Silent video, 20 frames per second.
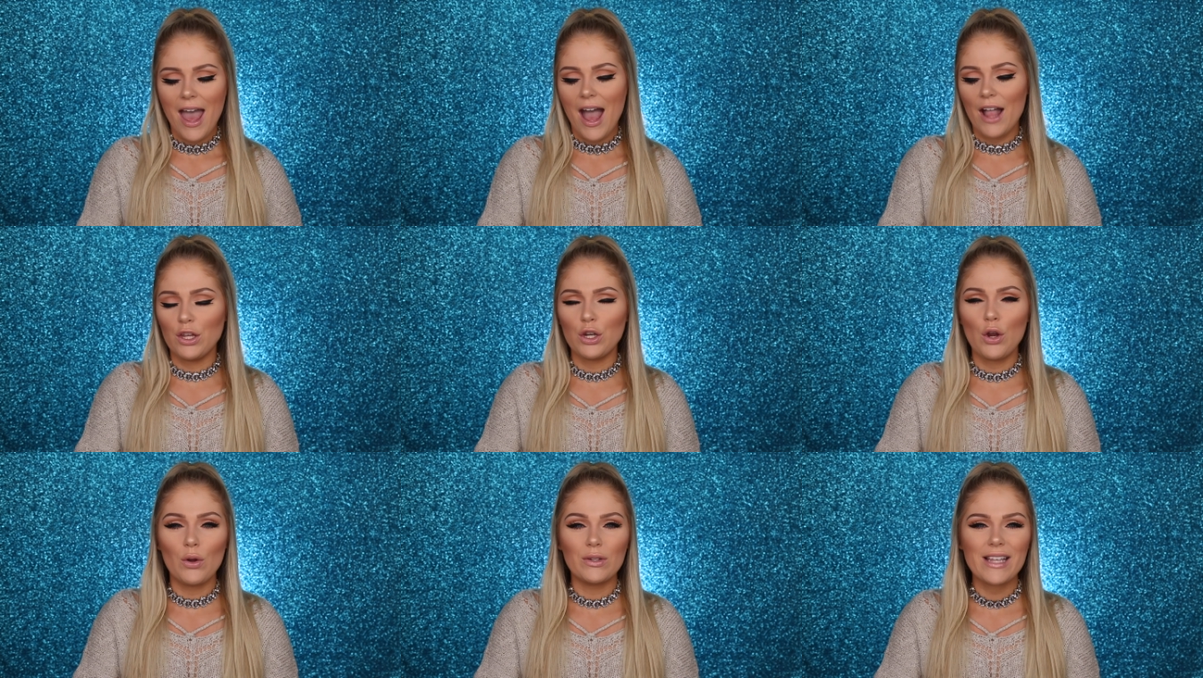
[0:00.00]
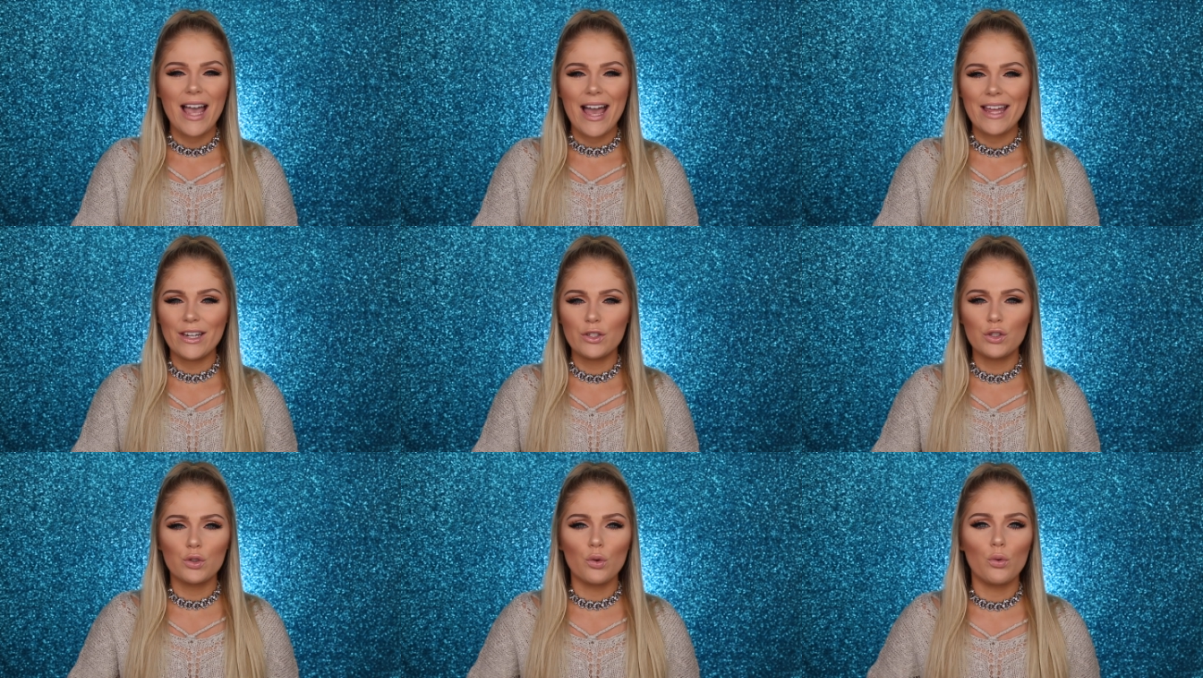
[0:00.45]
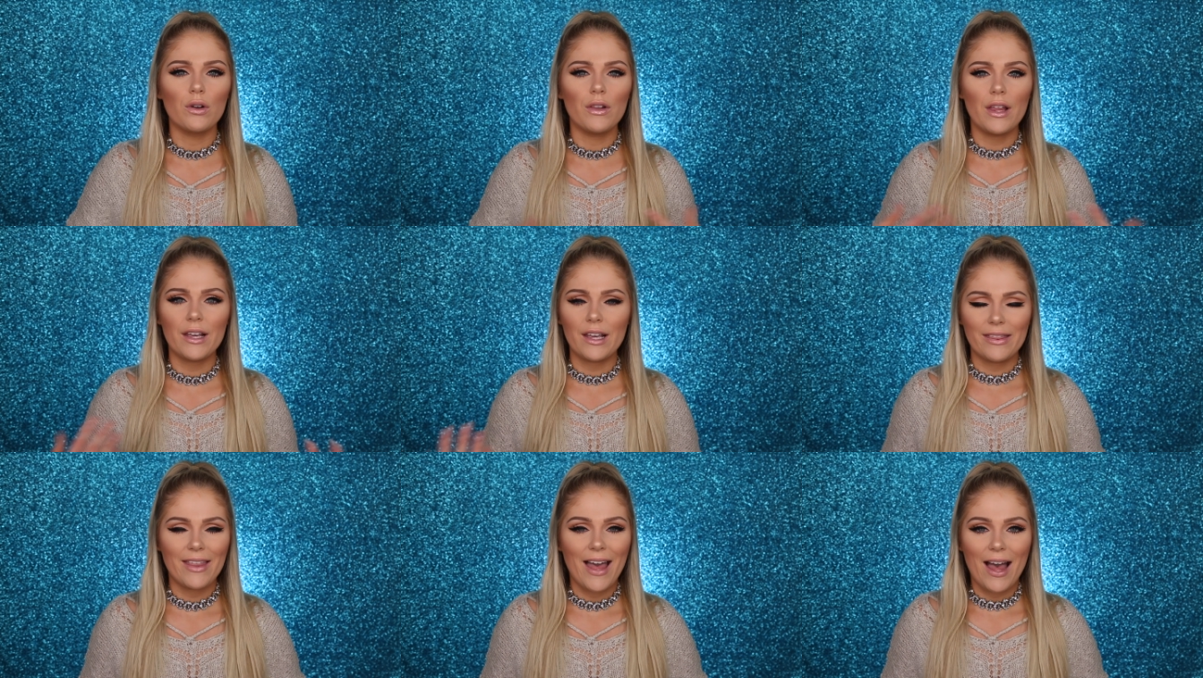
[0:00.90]
and, you know, it's kind of sore,
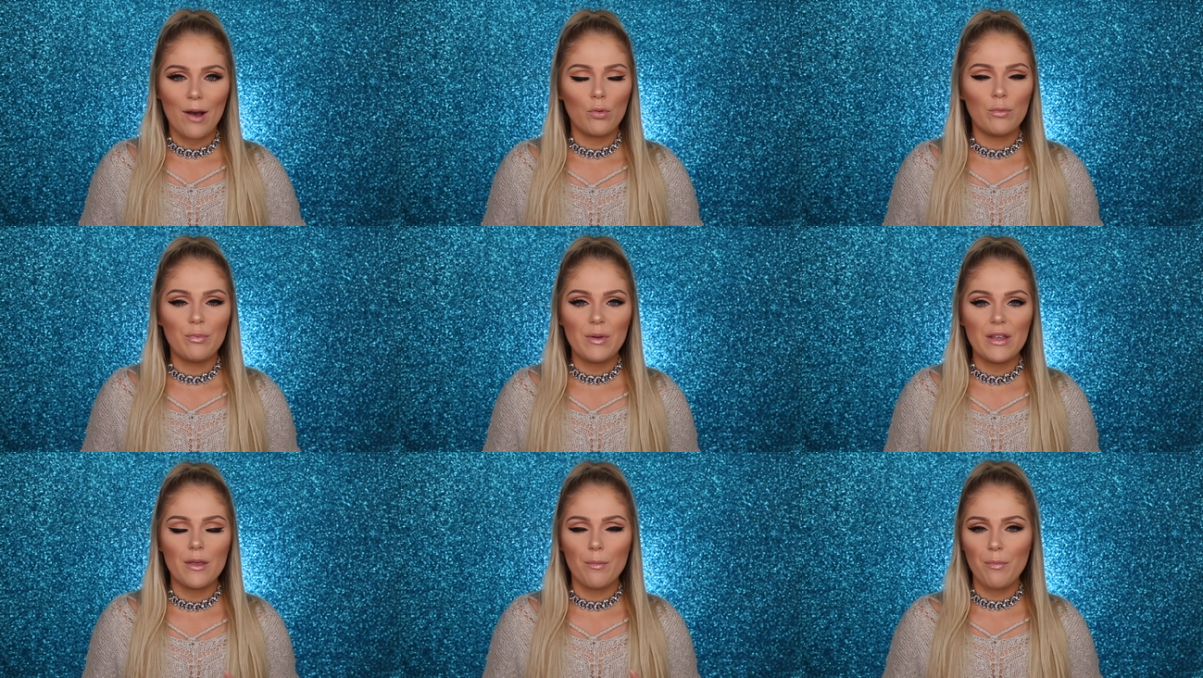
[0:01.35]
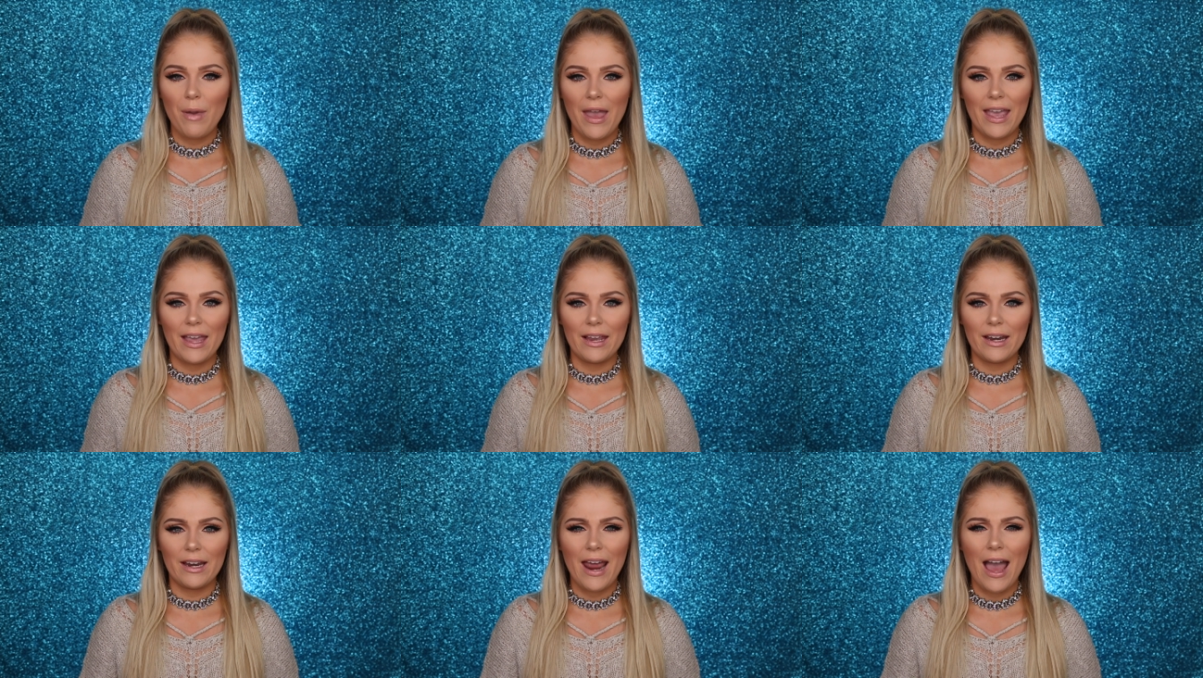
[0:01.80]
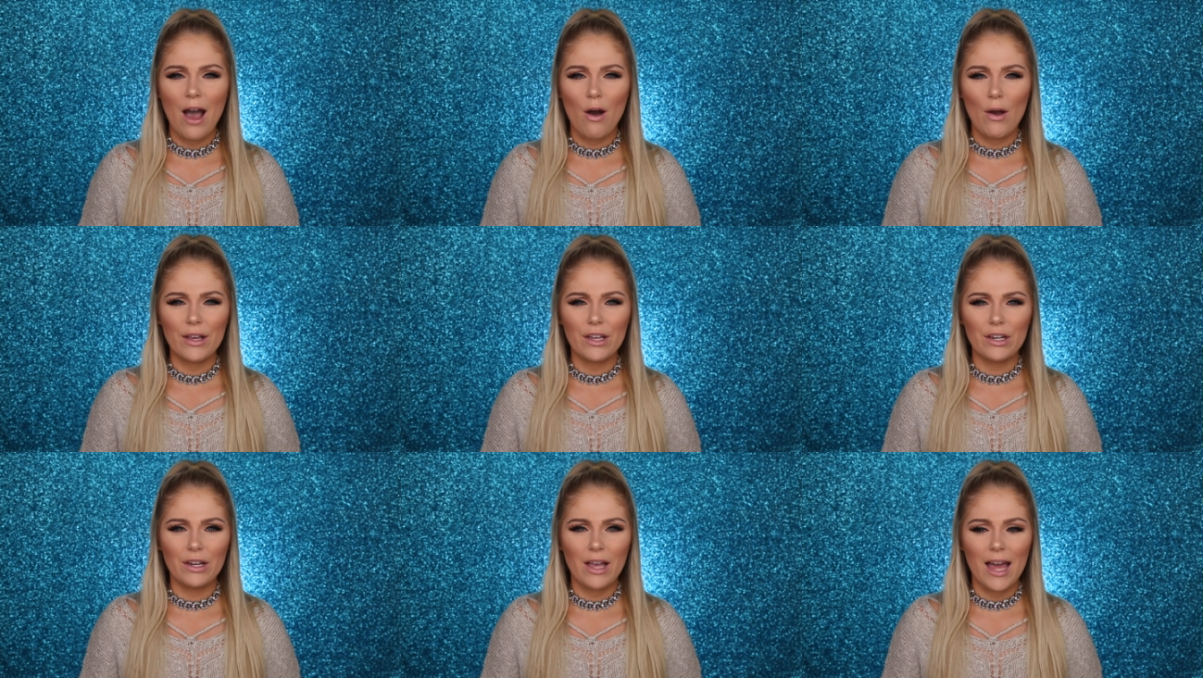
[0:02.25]
like that would be the pain and
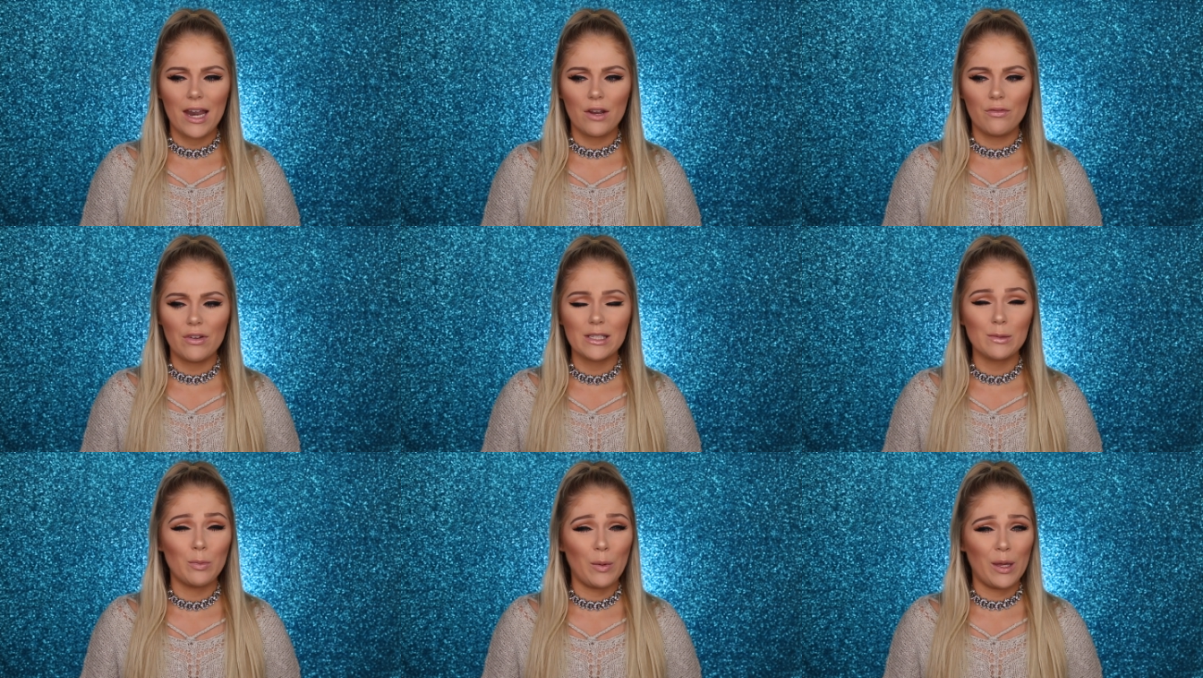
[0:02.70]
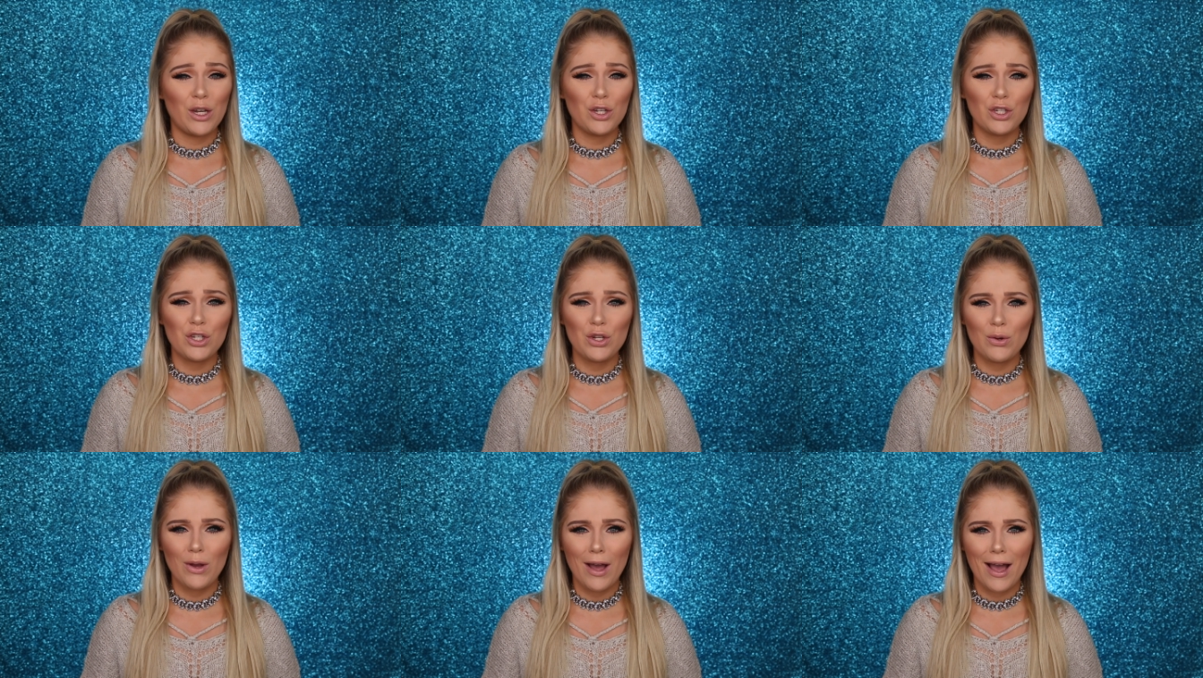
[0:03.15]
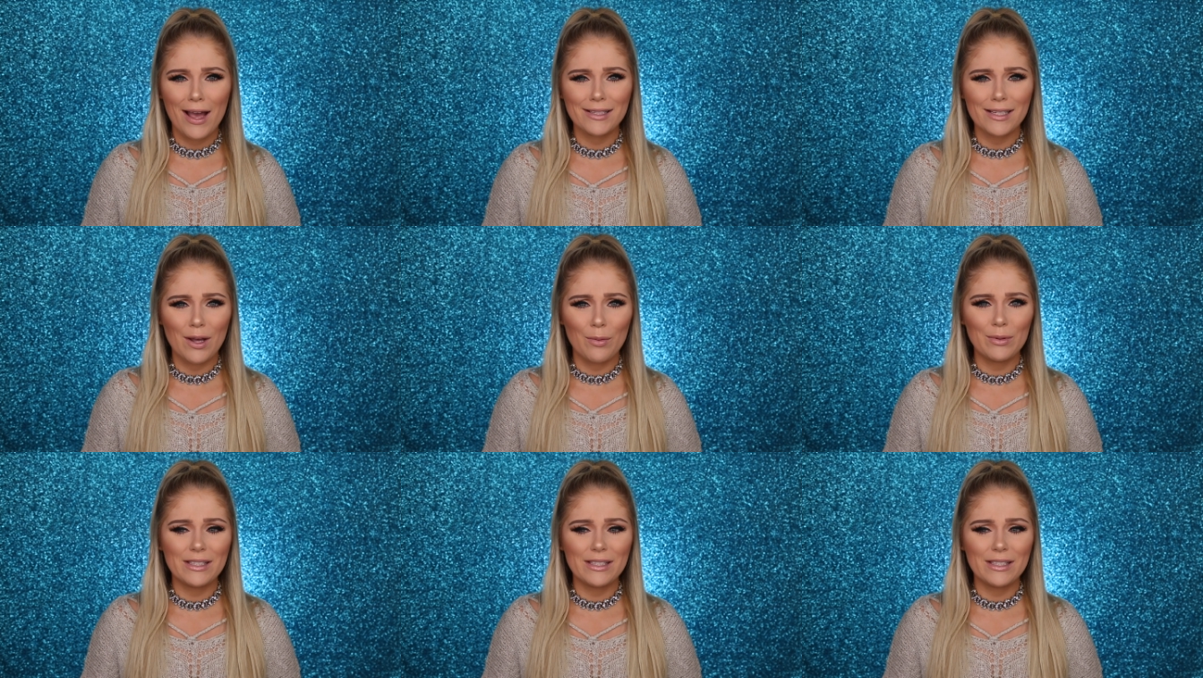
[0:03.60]
how I could kind of explain it to you guys.